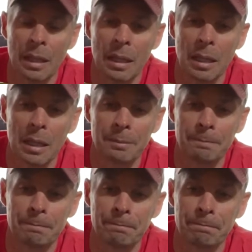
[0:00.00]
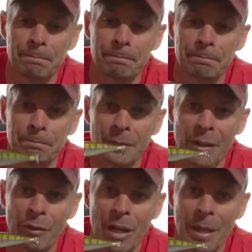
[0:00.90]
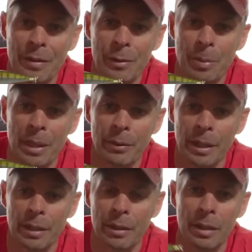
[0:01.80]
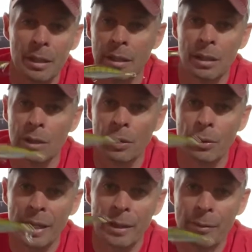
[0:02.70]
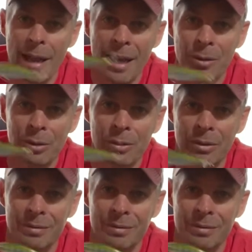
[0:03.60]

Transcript: have come on this bait right here. Great rattles